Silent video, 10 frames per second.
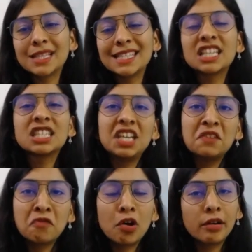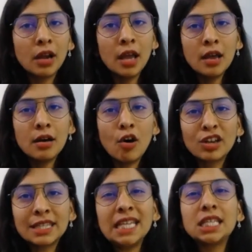16 for
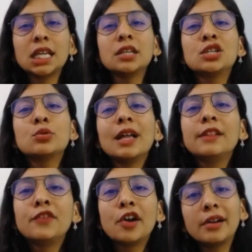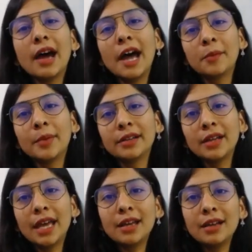oxygen, 12 for carbon.
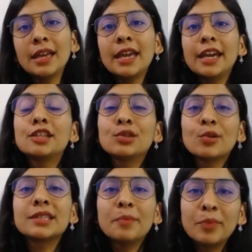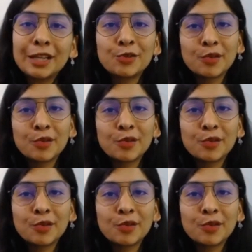Hai It's so simple to